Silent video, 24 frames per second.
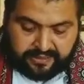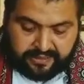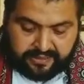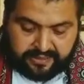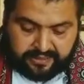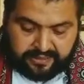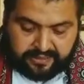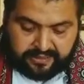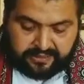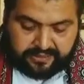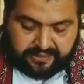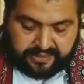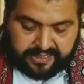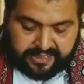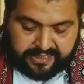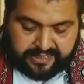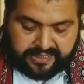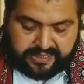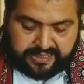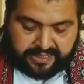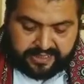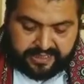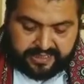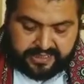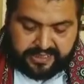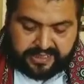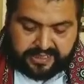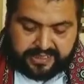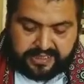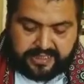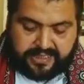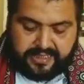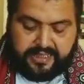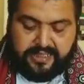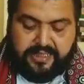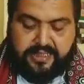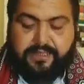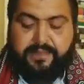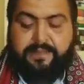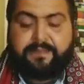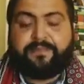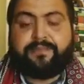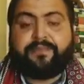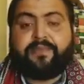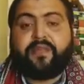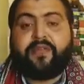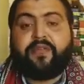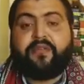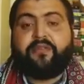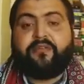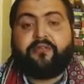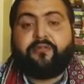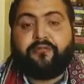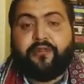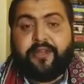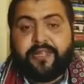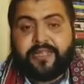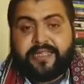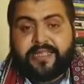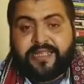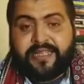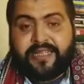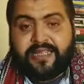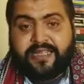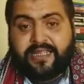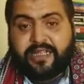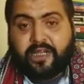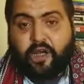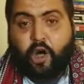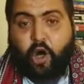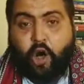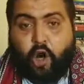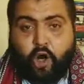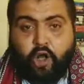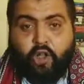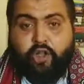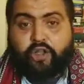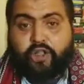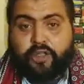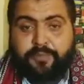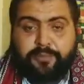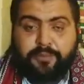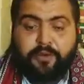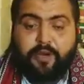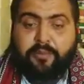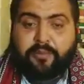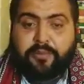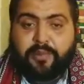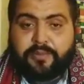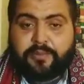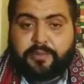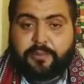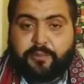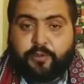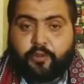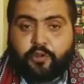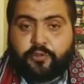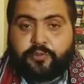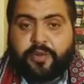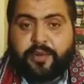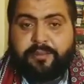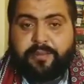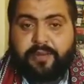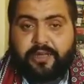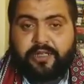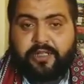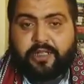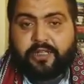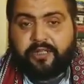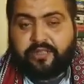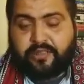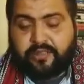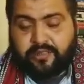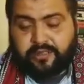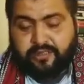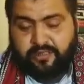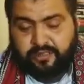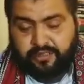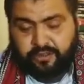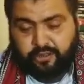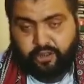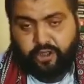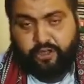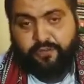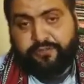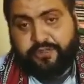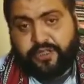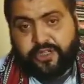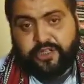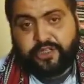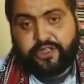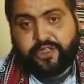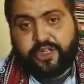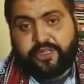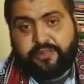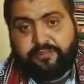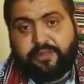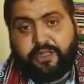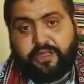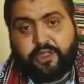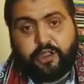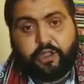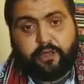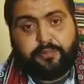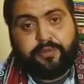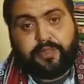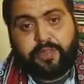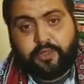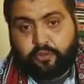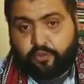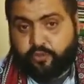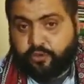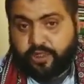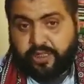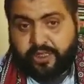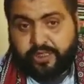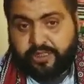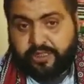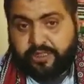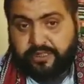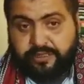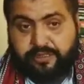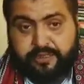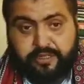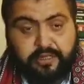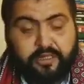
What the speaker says: courageously facing all the problems posed by male chauvinist and male dominant society.